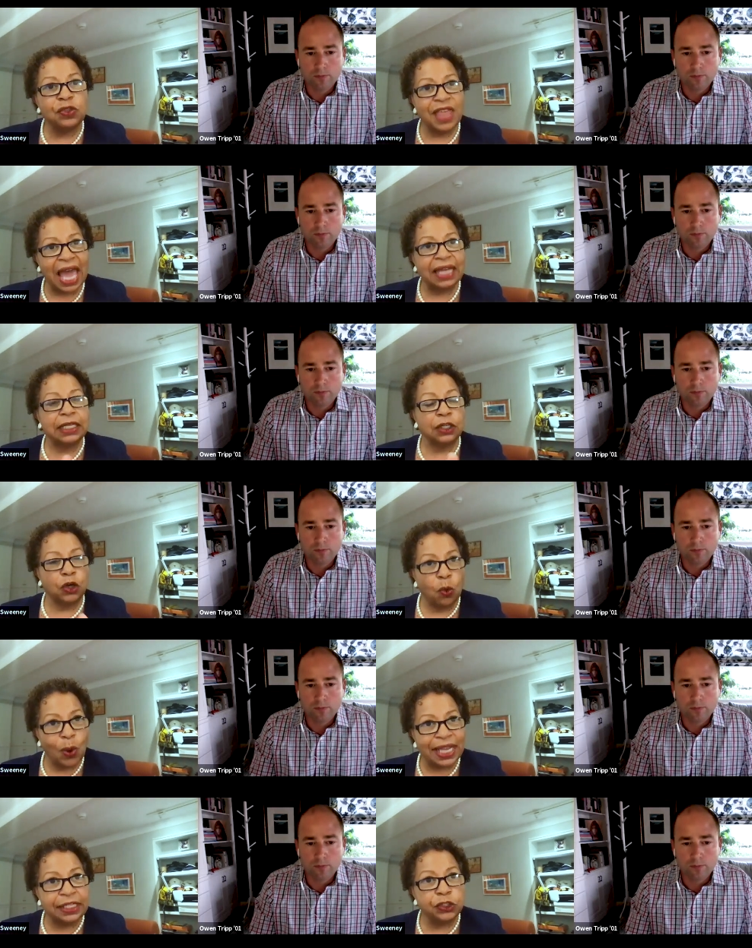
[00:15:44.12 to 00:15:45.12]
Speaker 1: that
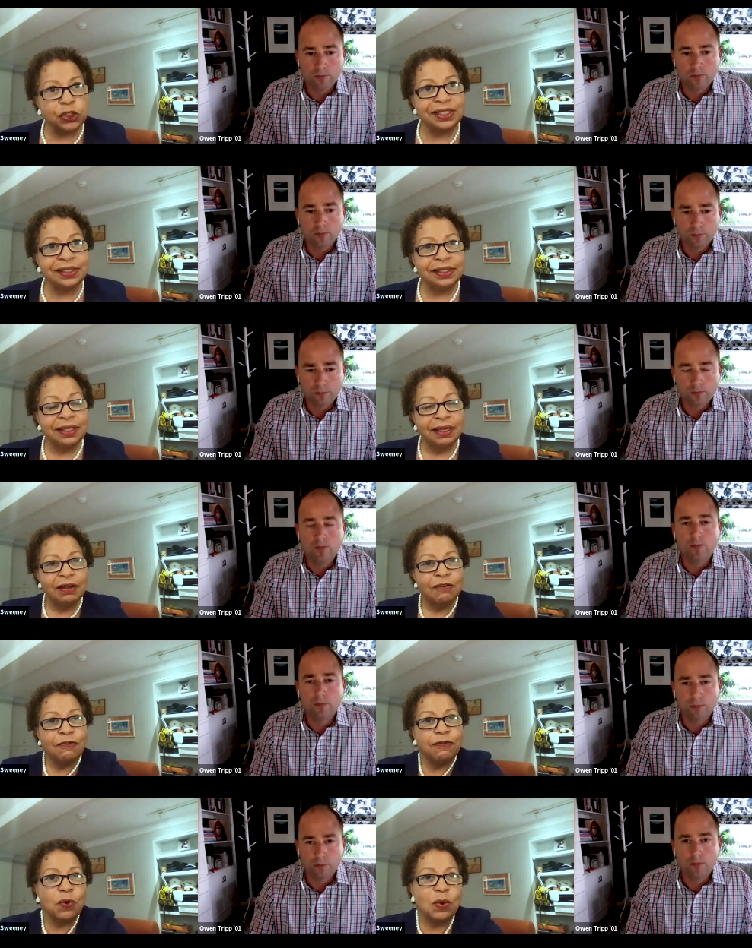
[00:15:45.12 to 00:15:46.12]
equation
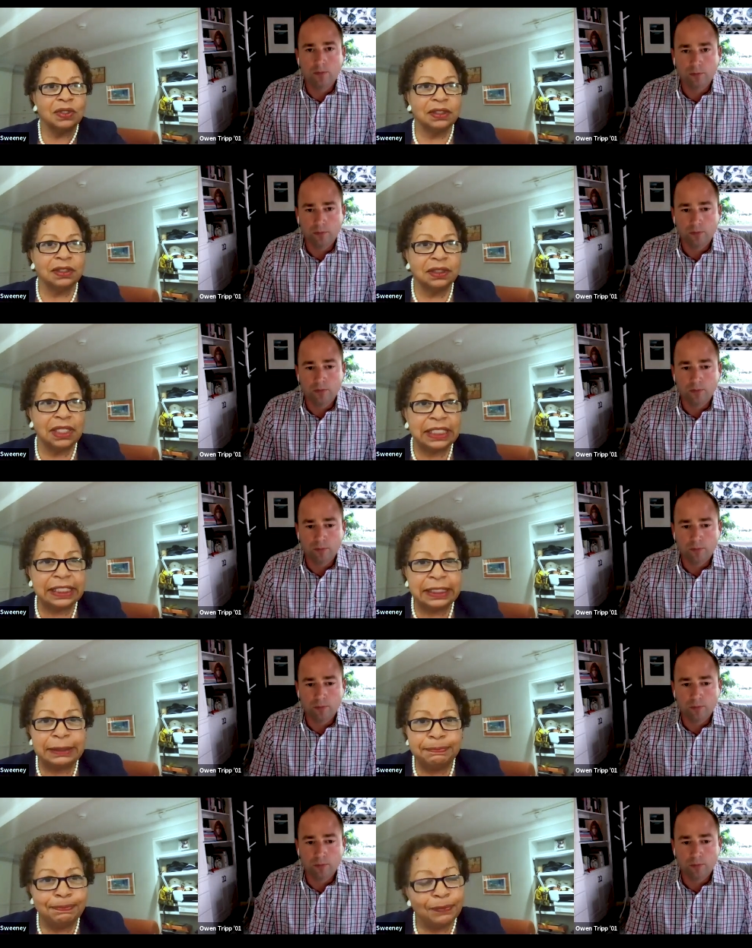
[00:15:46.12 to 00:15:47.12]
for
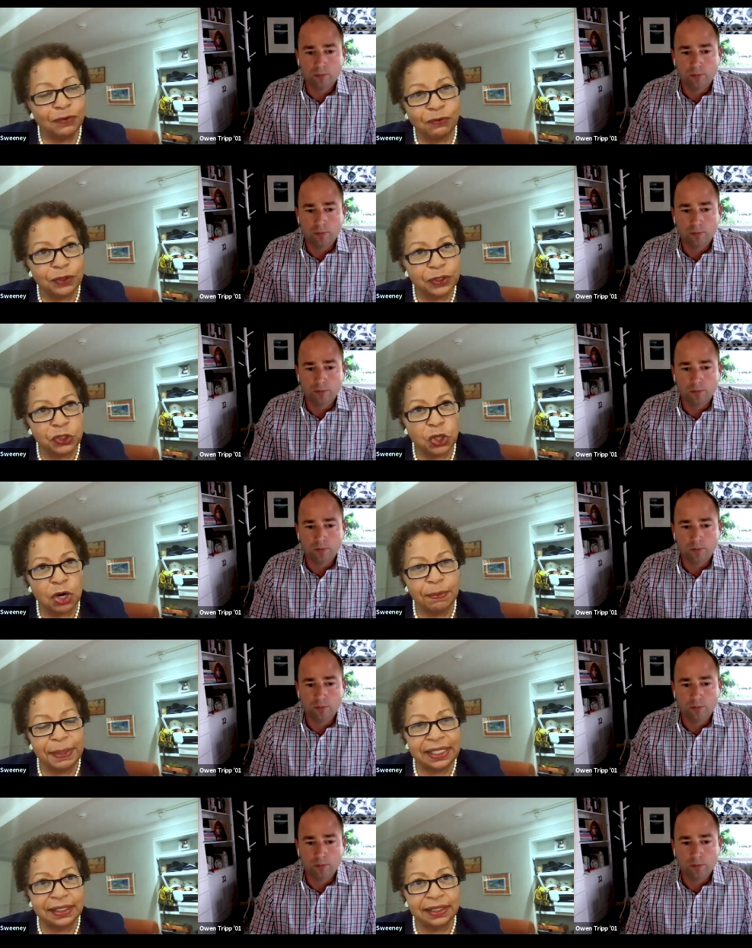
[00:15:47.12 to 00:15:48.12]
um, for
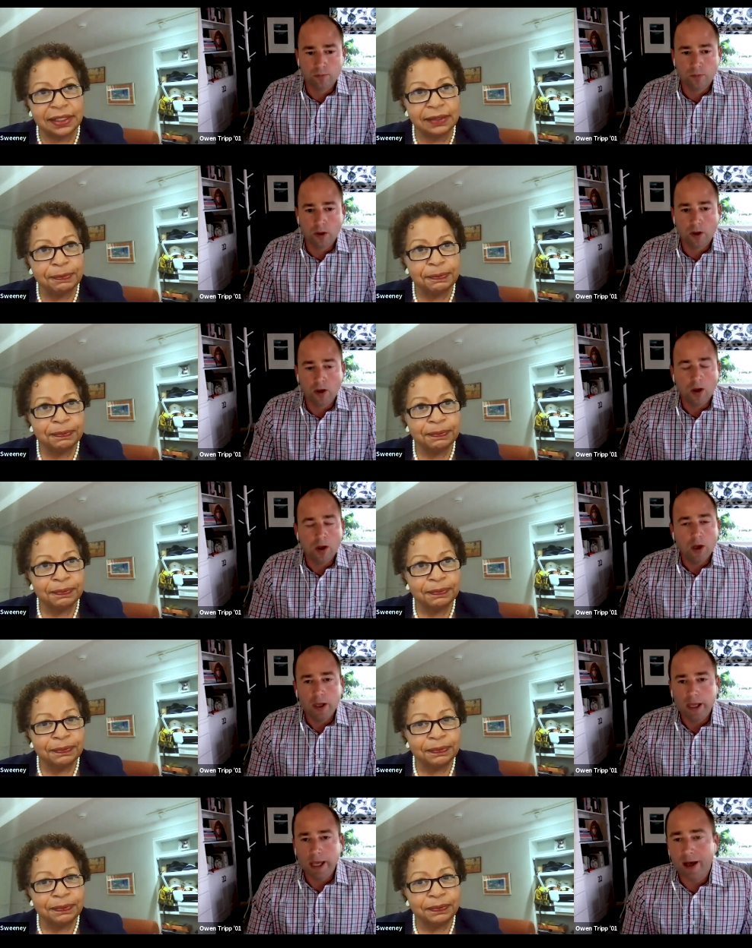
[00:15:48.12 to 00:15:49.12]
Starbucks?
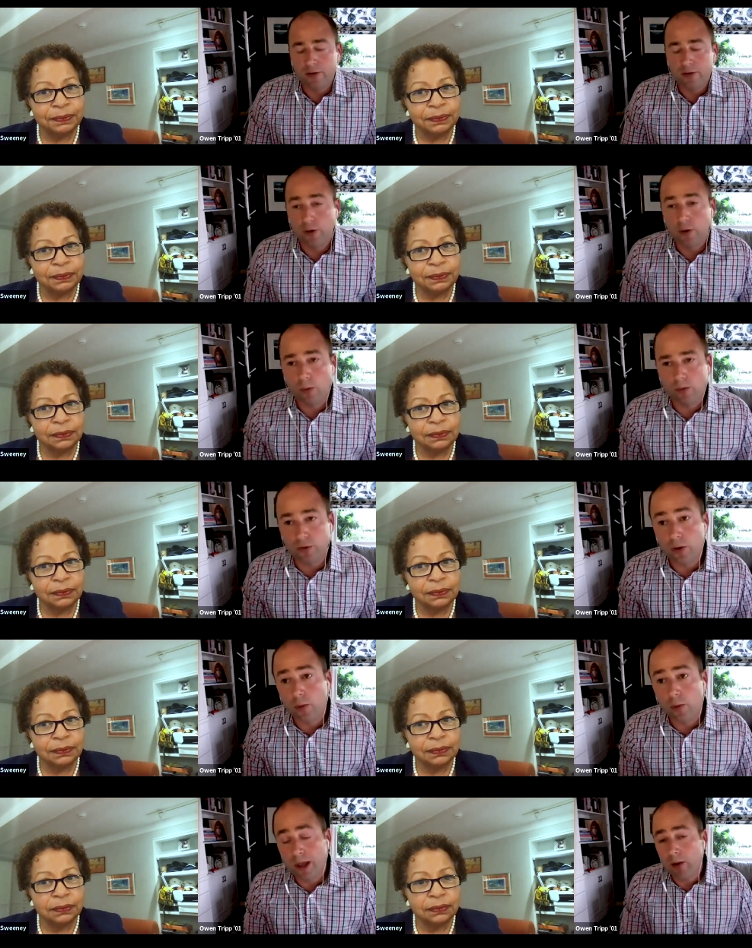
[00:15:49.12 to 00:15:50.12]
Speaker 2: Yeah, so the so
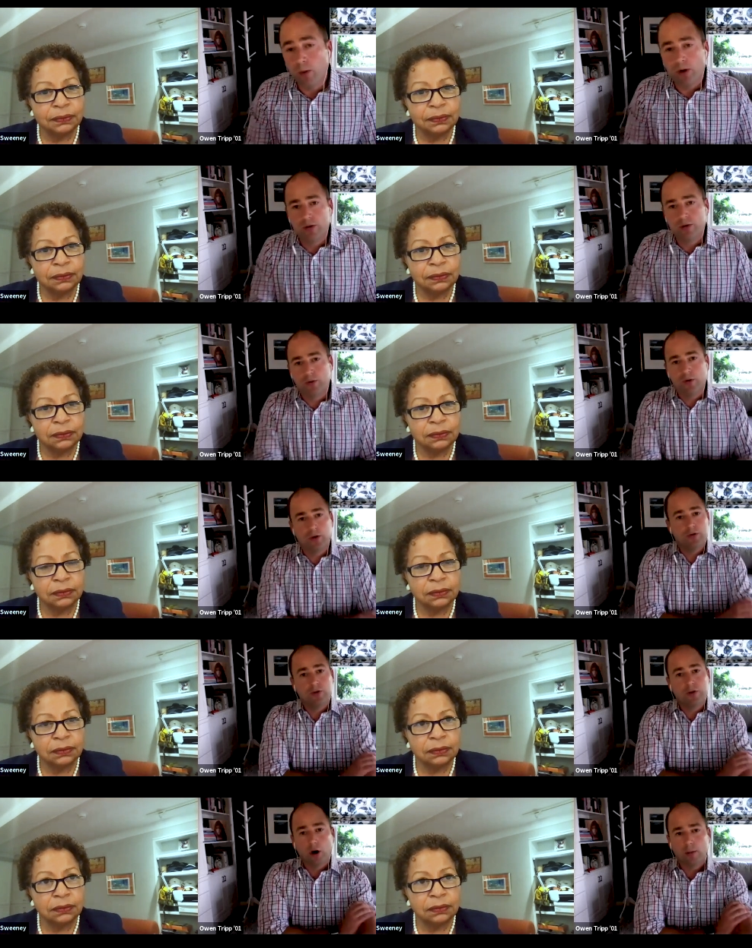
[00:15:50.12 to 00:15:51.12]
the way it works for a
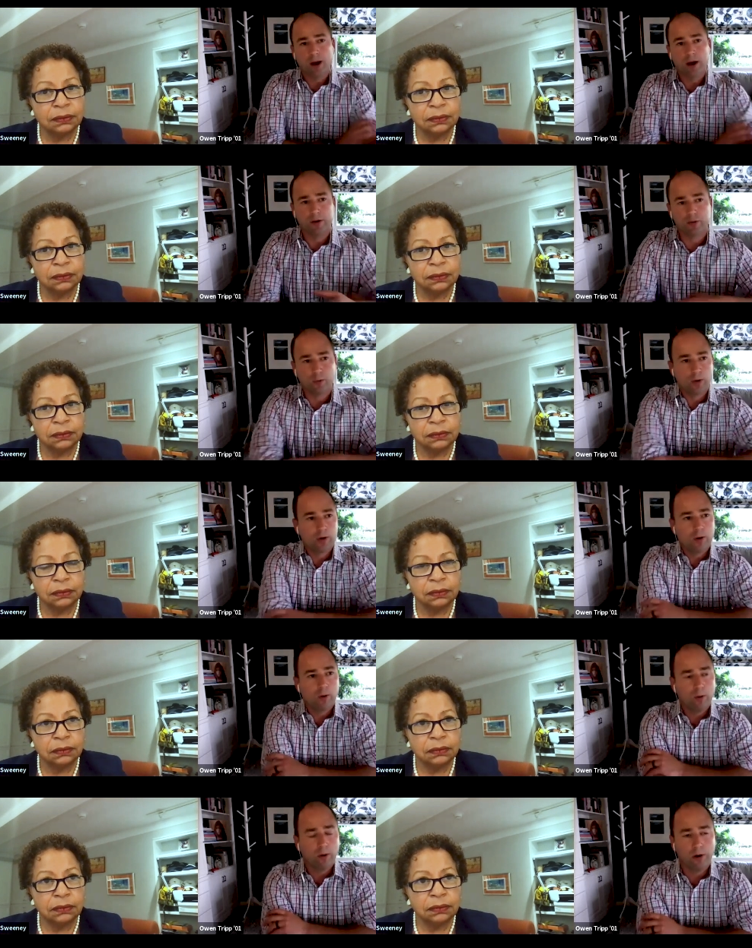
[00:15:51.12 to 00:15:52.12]
Starbucks or
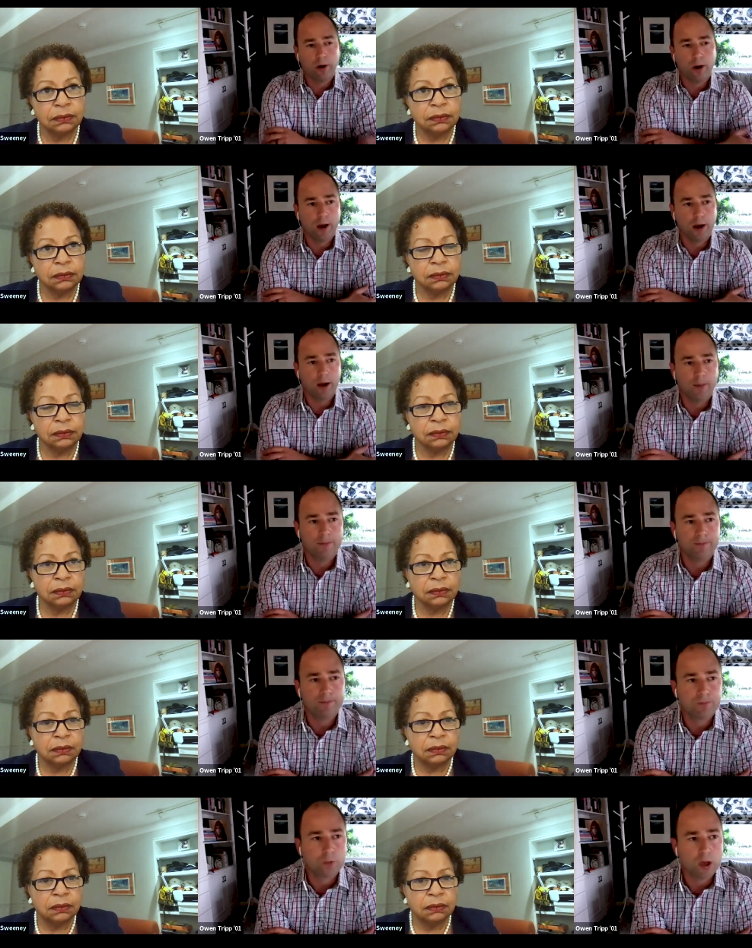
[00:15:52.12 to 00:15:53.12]
or
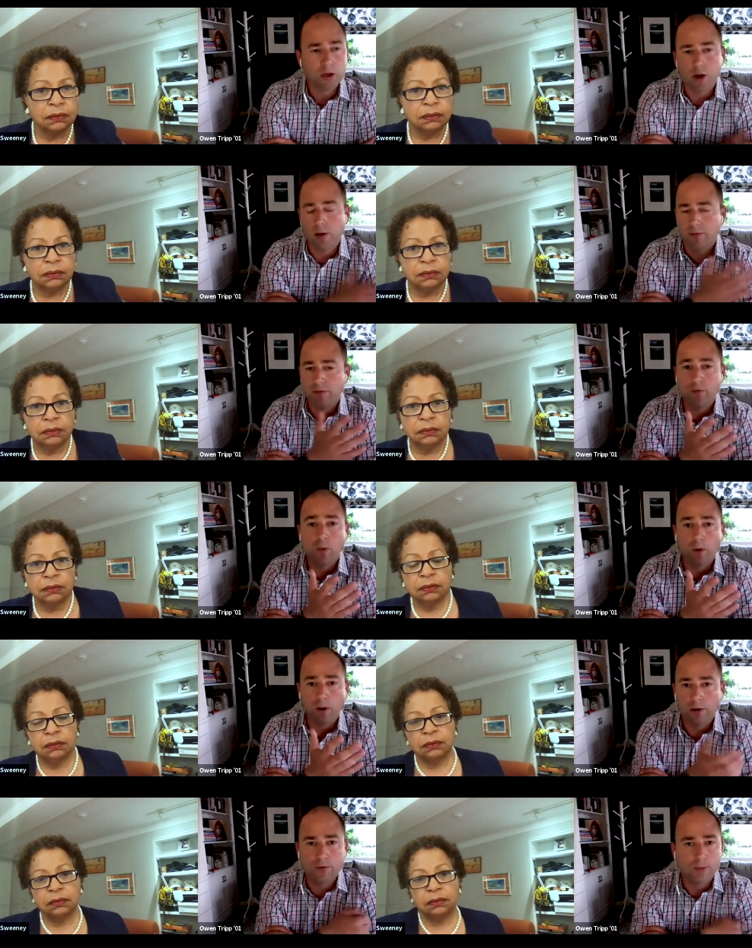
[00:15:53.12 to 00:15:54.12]
um, you know,
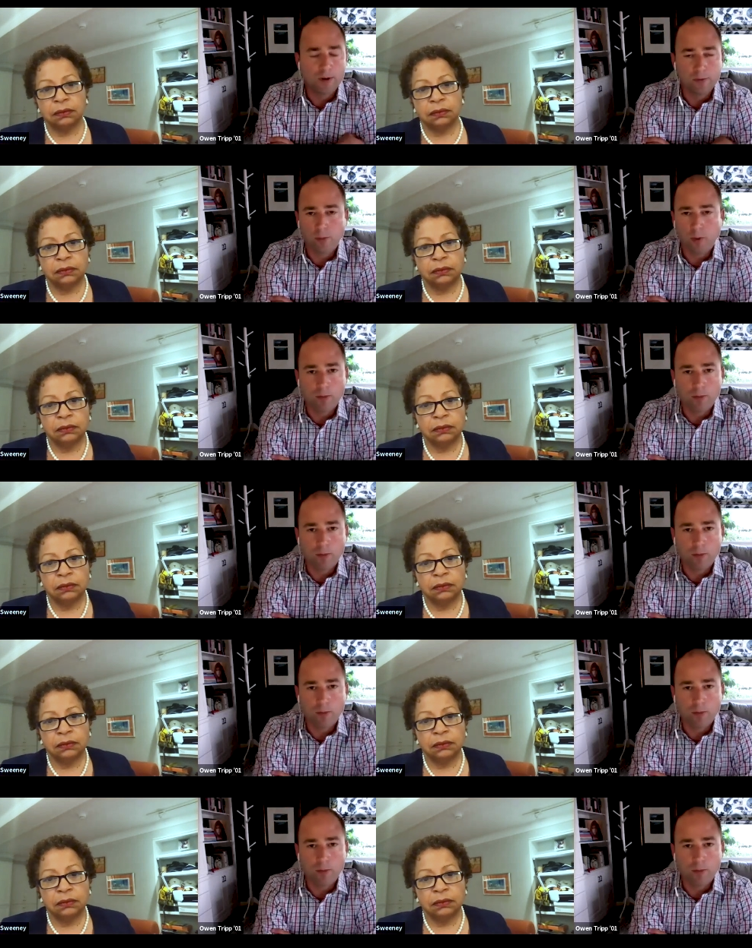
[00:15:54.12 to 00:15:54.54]
Ford spends more